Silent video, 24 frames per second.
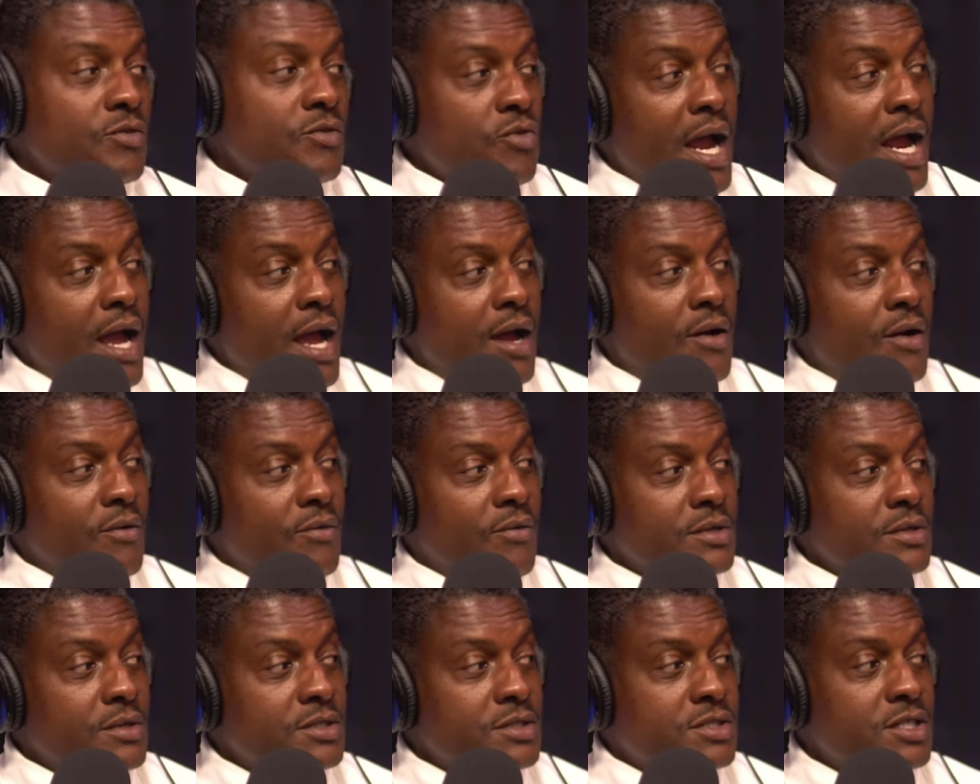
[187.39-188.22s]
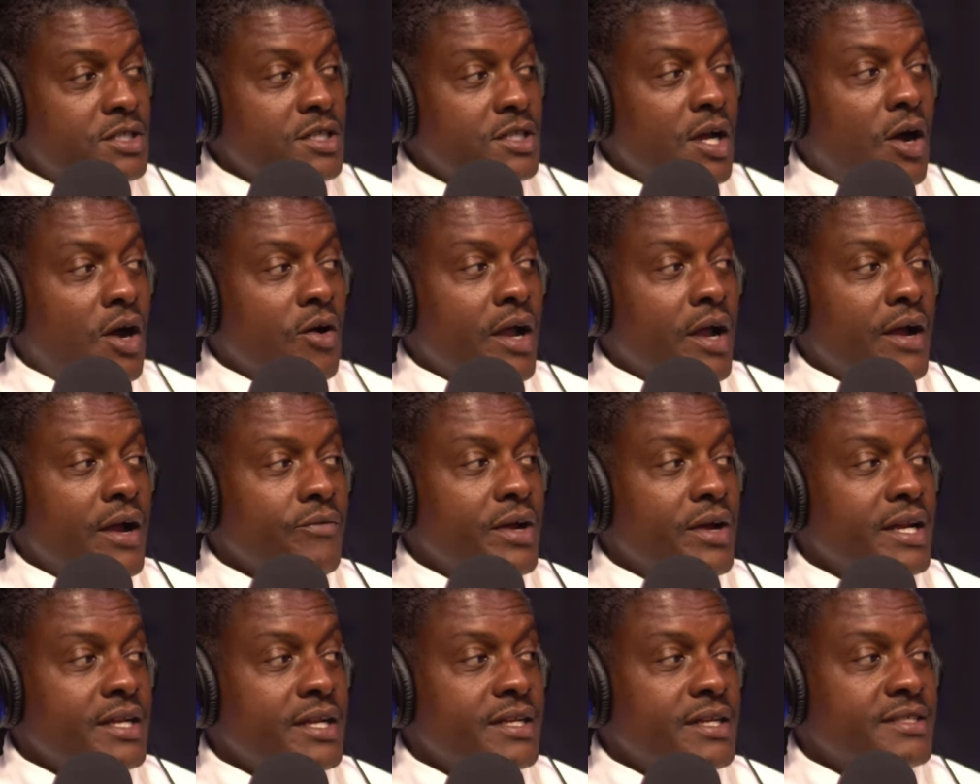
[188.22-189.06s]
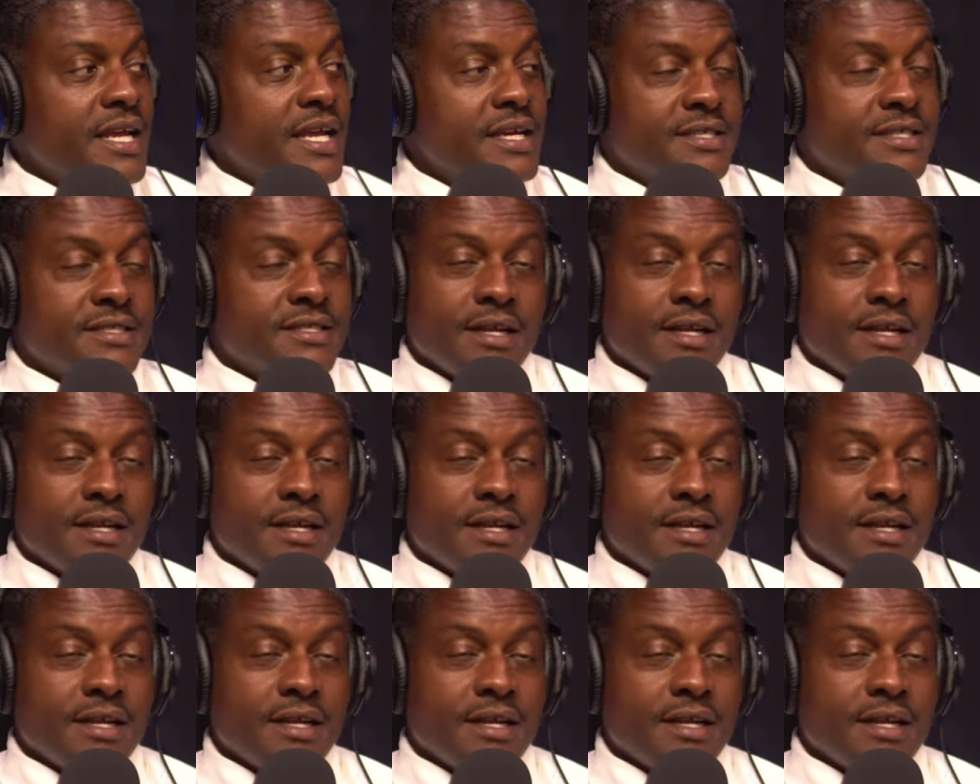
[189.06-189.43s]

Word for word: around until y'all got ready to say